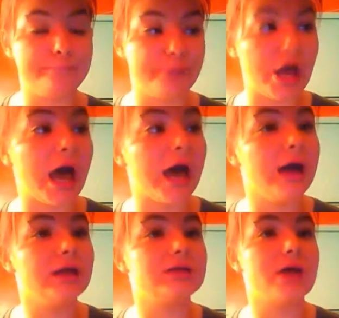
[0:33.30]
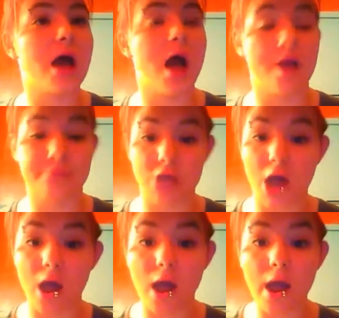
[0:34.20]
but I'm
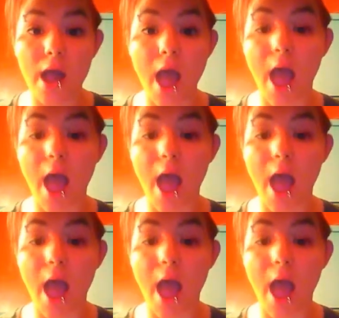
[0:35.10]
young